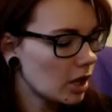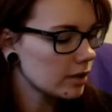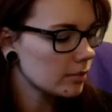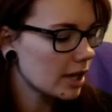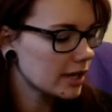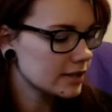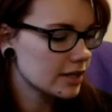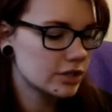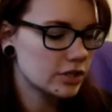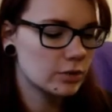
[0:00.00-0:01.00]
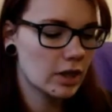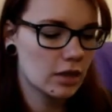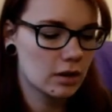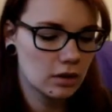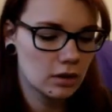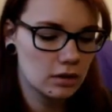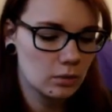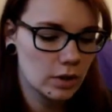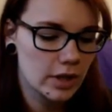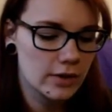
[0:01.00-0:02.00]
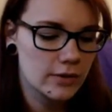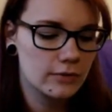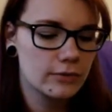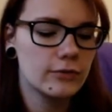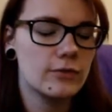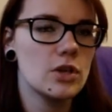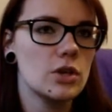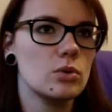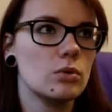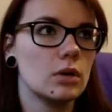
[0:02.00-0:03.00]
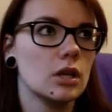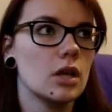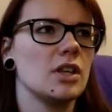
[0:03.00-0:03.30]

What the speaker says: Holly Black is actually one of the few